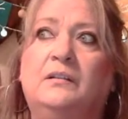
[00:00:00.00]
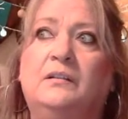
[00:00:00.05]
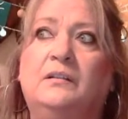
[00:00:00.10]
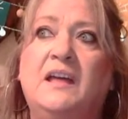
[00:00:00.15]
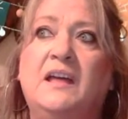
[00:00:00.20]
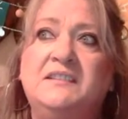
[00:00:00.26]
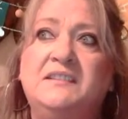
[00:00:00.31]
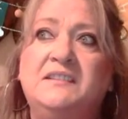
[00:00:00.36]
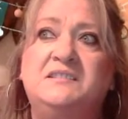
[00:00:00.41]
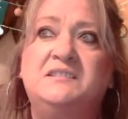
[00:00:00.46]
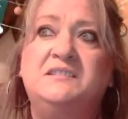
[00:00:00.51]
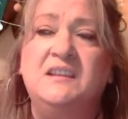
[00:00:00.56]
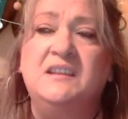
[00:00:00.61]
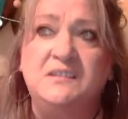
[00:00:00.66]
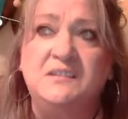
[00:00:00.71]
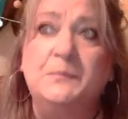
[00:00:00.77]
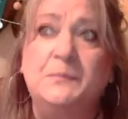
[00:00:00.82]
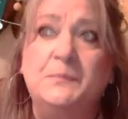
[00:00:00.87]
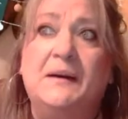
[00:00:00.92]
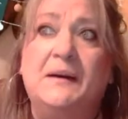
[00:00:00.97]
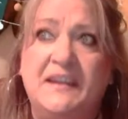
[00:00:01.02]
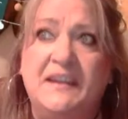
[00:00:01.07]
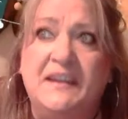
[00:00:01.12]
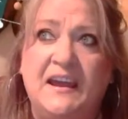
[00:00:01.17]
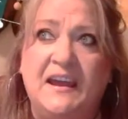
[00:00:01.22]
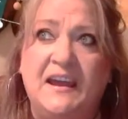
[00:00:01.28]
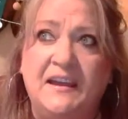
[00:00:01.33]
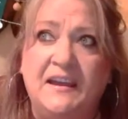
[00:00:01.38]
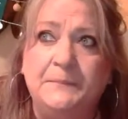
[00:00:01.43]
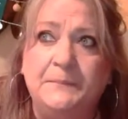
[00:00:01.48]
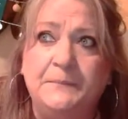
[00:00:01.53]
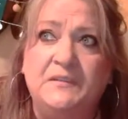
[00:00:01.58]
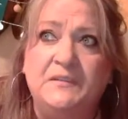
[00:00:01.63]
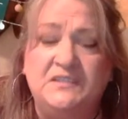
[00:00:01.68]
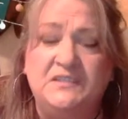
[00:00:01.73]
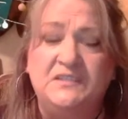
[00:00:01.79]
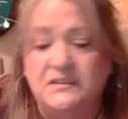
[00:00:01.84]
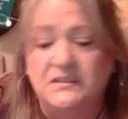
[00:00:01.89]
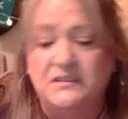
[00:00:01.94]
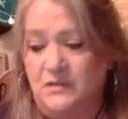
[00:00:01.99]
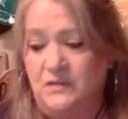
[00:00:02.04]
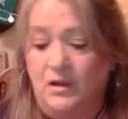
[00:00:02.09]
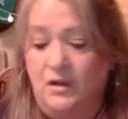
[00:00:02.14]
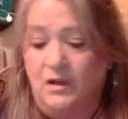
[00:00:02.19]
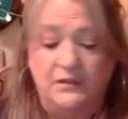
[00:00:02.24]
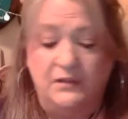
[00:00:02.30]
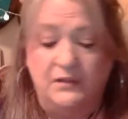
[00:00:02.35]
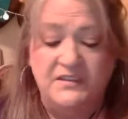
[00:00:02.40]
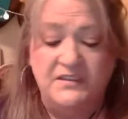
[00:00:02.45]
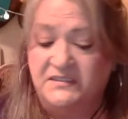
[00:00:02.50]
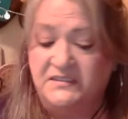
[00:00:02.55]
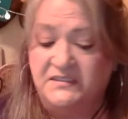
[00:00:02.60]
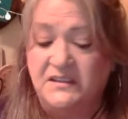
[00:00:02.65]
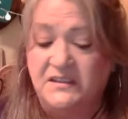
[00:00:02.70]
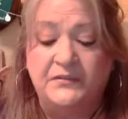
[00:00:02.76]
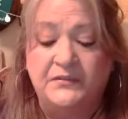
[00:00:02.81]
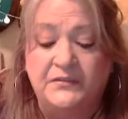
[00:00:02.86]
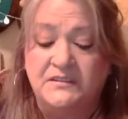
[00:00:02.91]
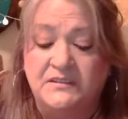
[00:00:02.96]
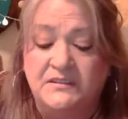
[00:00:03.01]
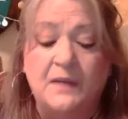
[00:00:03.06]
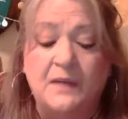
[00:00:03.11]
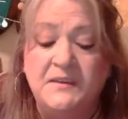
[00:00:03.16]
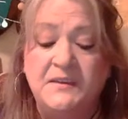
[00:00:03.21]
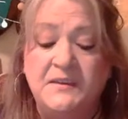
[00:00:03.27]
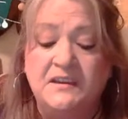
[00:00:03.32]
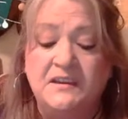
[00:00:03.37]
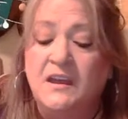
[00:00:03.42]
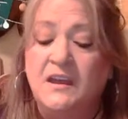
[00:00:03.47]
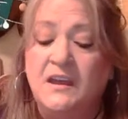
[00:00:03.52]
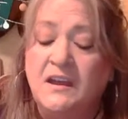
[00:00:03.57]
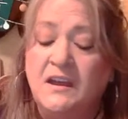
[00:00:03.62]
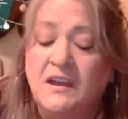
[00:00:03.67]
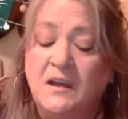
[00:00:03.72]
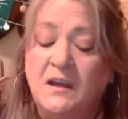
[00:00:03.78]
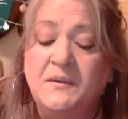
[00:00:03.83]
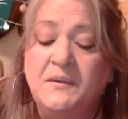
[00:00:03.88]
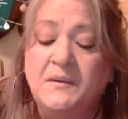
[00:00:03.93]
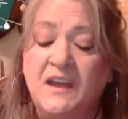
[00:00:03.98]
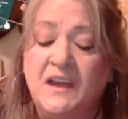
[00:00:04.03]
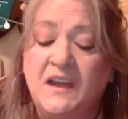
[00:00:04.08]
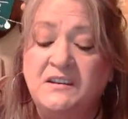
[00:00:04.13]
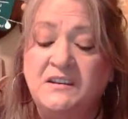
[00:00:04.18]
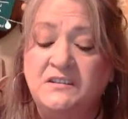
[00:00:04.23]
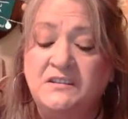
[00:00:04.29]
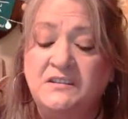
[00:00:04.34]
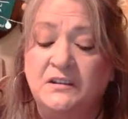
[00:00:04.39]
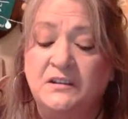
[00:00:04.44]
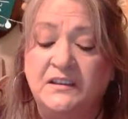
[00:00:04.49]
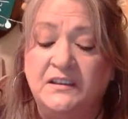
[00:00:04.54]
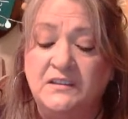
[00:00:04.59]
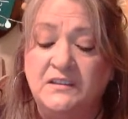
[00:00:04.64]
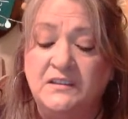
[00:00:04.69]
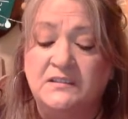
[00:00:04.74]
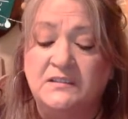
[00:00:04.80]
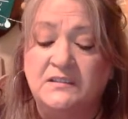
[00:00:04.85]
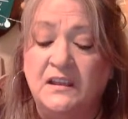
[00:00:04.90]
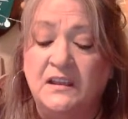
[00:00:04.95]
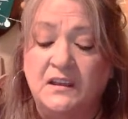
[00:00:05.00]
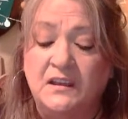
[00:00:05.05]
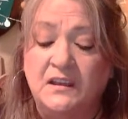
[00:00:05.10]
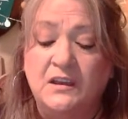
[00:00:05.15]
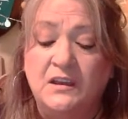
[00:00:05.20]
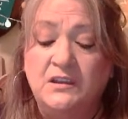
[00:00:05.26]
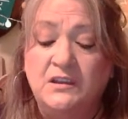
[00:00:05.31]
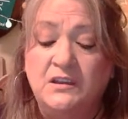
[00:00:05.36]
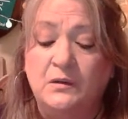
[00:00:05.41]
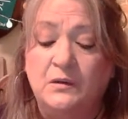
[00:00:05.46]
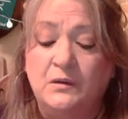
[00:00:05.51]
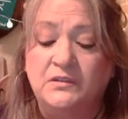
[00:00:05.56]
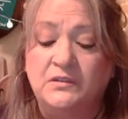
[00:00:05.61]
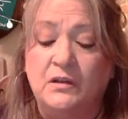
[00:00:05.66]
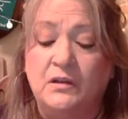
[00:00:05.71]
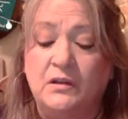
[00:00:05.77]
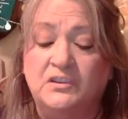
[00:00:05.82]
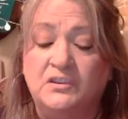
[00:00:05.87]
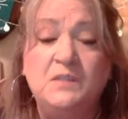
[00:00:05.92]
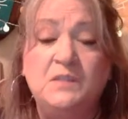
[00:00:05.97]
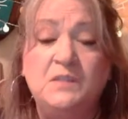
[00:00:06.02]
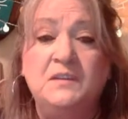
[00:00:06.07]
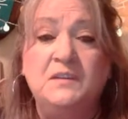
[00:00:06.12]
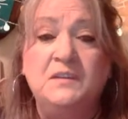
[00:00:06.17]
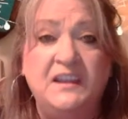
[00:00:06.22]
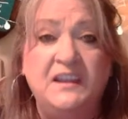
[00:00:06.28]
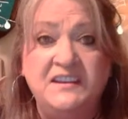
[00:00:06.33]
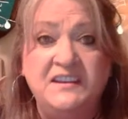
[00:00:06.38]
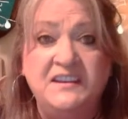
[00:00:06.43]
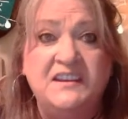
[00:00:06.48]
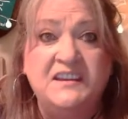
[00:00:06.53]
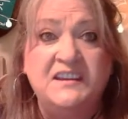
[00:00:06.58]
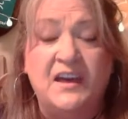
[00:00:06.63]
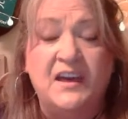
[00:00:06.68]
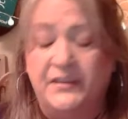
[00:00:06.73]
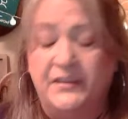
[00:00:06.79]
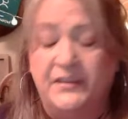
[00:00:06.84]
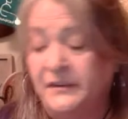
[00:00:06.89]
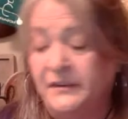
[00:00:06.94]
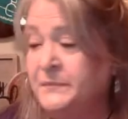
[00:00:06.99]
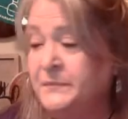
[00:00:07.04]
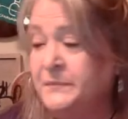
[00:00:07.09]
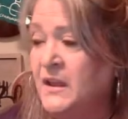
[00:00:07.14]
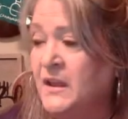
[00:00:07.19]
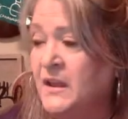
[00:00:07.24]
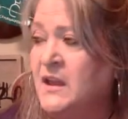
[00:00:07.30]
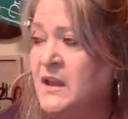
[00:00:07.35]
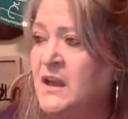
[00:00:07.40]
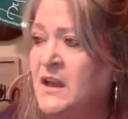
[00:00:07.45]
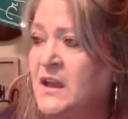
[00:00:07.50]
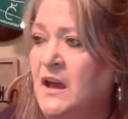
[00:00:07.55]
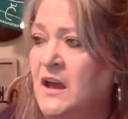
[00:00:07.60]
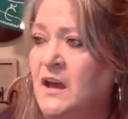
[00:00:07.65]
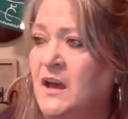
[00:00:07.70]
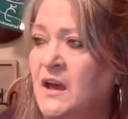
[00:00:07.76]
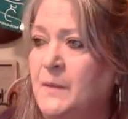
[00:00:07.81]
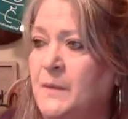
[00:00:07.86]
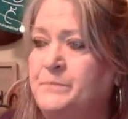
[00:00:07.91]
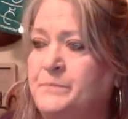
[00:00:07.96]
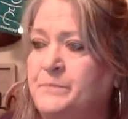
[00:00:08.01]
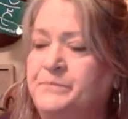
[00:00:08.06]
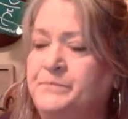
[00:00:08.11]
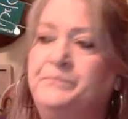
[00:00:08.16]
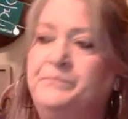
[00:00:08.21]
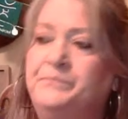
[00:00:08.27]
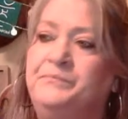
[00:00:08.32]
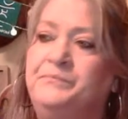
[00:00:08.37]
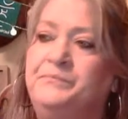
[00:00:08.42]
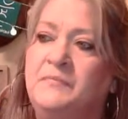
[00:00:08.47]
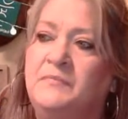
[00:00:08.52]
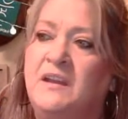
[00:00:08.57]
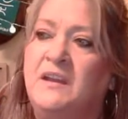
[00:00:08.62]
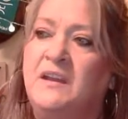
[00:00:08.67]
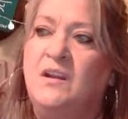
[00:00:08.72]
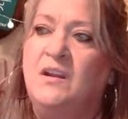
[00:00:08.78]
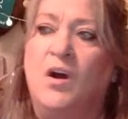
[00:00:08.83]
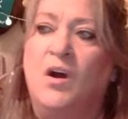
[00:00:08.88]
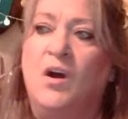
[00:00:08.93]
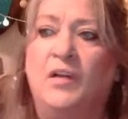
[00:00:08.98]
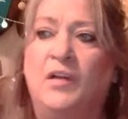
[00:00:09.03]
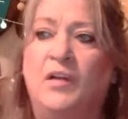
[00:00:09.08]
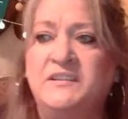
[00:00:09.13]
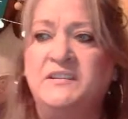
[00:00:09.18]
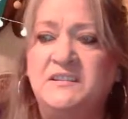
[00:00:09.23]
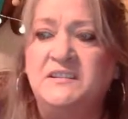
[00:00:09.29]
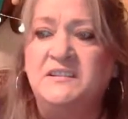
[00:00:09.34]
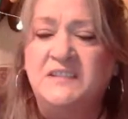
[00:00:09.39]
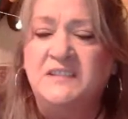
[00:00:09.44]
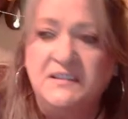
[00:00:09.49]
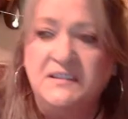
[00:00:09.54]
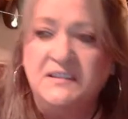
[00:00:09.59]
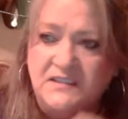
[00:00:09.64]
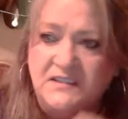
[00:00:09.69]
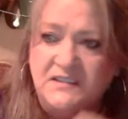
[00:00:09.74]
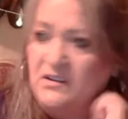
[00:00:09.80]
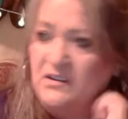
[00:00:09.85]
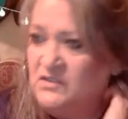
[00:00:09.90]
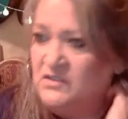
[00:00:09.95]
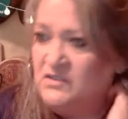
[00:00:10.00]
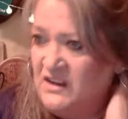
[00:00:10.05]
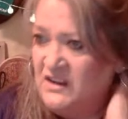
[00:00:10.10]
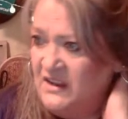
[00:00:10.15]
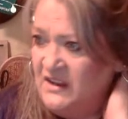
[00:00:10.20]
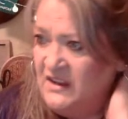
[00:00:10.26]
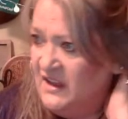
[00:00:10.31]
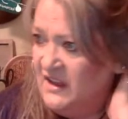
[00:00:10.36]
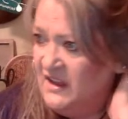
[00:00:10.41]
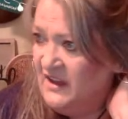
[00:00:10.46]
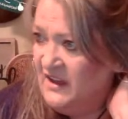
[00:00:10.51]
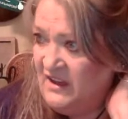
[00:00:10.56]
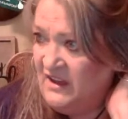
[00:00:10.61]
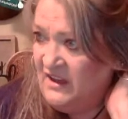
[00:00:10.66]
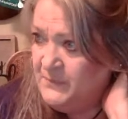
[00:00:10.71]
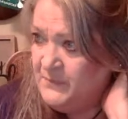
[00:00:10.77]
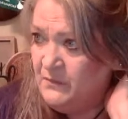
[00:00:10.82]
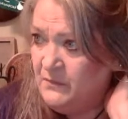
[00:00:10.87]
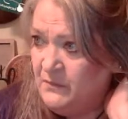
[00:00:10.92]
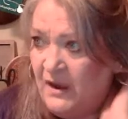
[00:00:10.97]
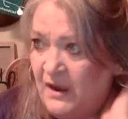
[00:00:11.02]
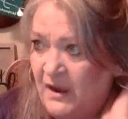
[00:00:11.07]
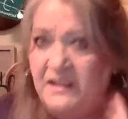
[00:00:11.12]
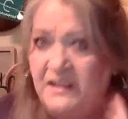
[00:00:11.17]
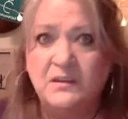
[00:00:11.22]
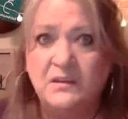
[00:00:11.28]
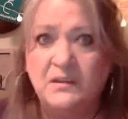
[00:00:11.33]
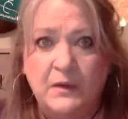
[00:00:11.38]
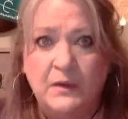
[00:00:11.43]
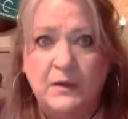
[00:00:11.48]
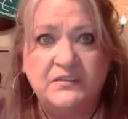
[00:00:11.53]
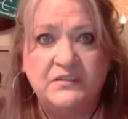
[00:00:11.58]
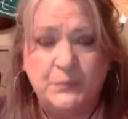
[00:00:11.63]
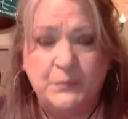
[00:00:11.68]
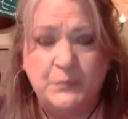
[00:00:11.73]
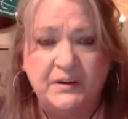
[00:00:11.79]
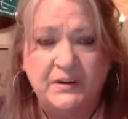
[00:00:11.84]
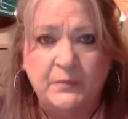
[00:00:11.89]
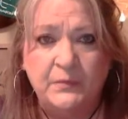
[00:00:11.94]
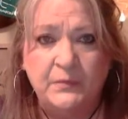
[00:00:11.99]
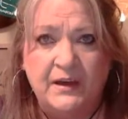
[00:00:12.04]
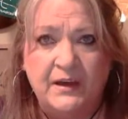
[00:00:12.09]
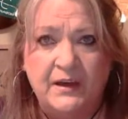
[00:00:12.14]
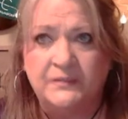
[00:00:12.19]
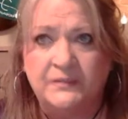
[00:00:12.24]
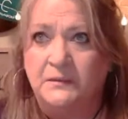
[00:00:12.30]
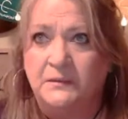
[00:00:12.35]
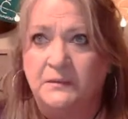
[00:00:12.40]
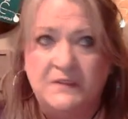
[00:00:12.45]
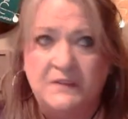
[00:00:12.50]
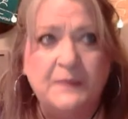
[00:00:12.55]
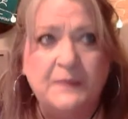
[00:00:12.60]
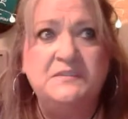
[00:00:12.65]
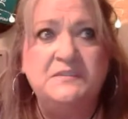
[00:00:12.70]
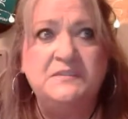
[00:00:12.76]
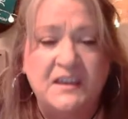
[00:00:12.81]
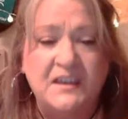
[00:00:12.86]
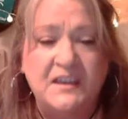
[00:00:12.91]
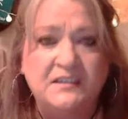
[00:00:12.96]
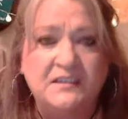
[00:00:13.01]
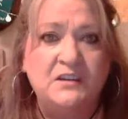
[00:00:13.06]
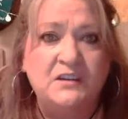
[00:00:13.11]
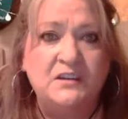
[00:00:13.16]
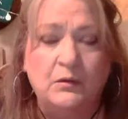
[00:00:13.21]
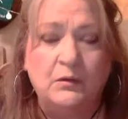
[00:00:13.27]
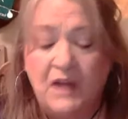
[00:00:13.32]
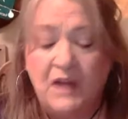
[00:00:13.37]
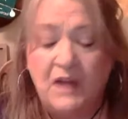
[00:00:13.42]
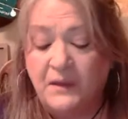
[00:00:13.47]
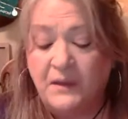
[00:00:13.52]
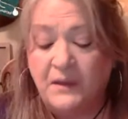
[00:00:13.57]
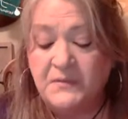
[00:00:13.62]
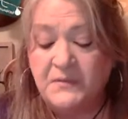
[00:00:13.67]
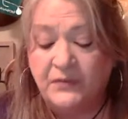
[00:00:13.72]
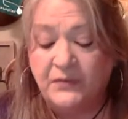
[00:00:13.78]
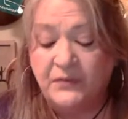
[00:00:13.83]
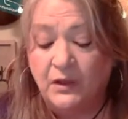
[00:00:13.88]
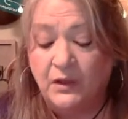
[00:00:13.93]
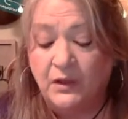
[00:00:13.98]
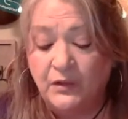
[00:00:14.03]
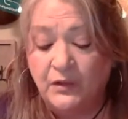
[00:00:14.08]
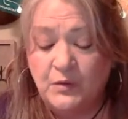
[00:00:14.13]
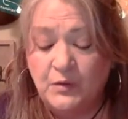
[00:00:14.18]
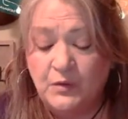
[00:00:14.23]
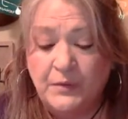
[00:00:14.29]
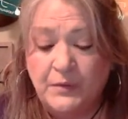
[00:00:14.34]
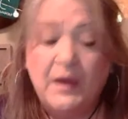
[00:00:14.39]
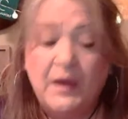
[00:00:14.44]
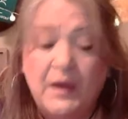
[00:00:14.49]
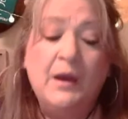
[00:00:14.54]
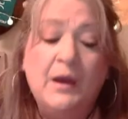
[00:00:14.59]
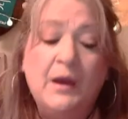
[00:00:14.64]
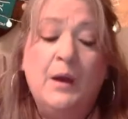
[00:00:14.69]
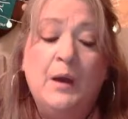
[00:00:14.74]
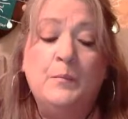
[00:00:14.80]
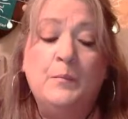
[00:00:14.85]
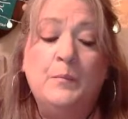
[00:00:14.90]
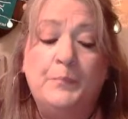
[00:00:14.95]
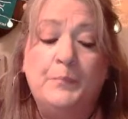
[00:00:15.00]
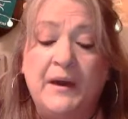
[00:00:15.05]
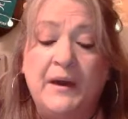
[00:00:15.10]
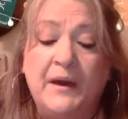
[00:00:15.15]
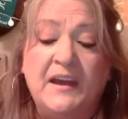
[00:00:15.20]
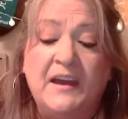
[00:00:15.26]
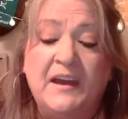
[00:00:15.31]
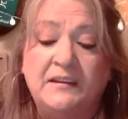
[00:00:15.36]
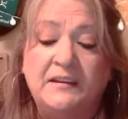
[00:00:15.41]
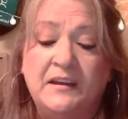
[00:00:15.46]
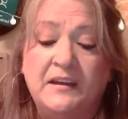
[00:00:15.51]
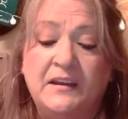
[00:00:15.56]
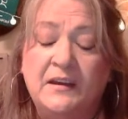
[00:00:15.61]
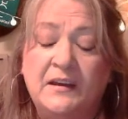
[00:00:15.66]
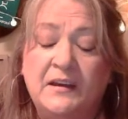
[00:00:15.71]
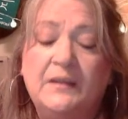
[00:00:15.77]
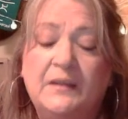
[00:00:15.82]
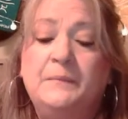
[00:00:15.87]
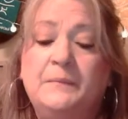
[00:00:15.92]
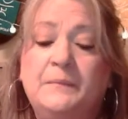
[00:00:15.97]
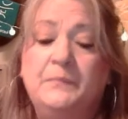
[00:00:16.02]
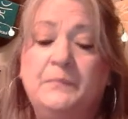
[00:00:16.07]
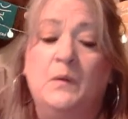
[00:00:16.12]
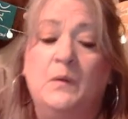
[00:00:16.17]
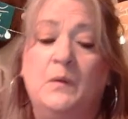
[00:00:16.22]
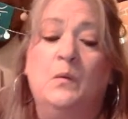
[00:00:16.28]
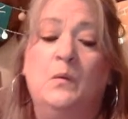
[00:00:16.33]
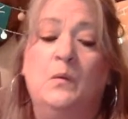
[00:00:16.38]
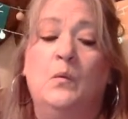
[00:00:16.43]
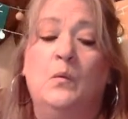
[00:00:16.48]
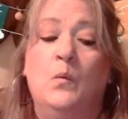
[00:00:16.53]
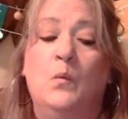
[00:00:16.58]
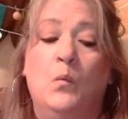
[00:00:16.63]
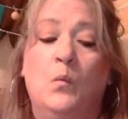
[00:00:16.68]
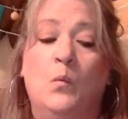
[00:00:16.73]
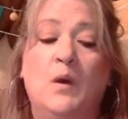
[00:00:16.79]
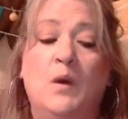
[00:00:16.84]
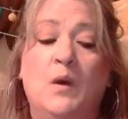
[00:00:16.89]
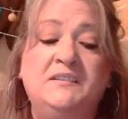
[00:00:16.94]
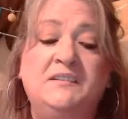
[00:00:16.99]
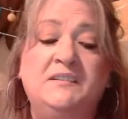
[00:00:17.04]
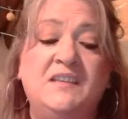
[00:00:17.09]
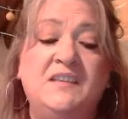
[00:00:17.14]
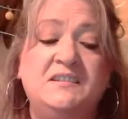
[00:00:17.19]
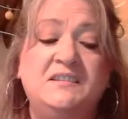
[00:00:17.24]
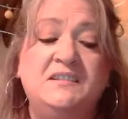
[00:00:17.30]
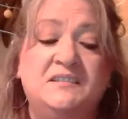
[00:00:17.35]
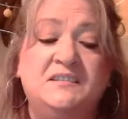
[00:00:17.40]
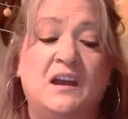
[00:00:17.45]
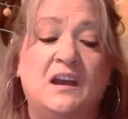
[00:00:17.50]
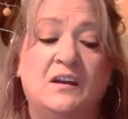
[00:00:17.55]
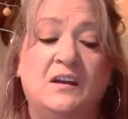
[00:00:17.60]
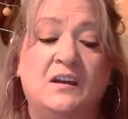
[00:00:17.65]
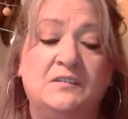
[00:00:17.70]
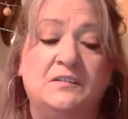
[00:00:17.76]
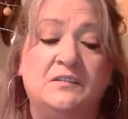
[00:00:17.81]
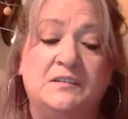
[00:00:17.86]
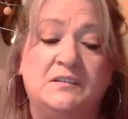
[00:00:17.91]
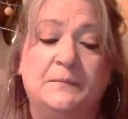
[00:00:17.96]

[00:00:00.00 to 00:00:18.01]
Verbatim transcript: like, since Monday and since all of this stuff is coming, coming kind of to like this, like, you know, it's all accumulating together. Um, and all this intense energy, I've been riding the waves pretty well. Sometimes they, you know, knock me for a loop, but once they start